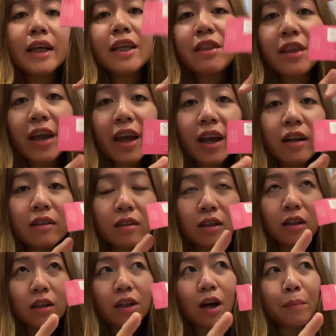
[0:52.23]

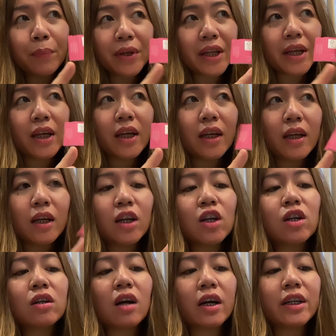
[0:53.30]
the company
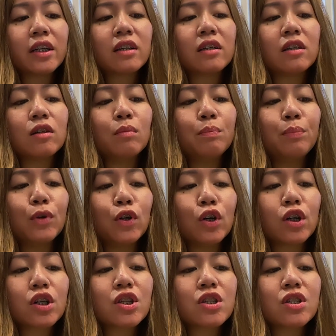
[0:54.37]
Chronicle
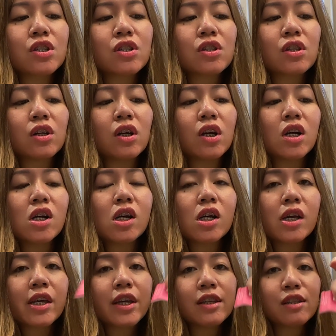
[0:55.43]
Books
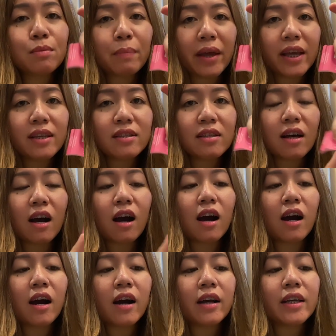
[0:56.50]
is based
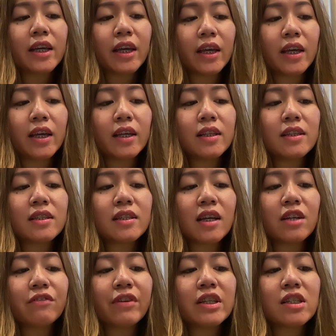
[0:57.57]
in San
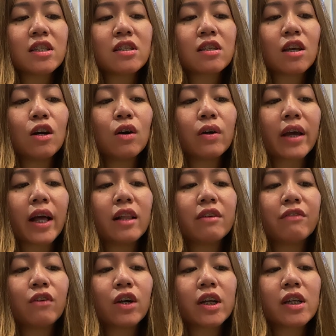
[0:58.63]
Francisco,
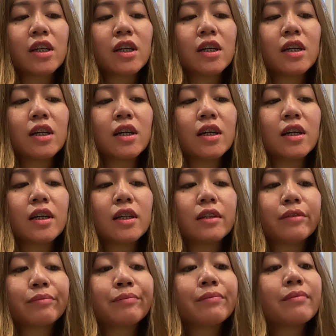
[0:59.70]
California.
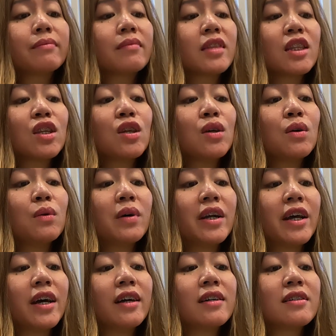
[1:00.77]
What
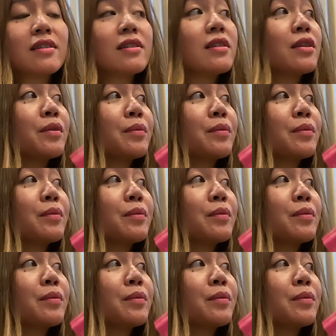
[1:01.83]
else?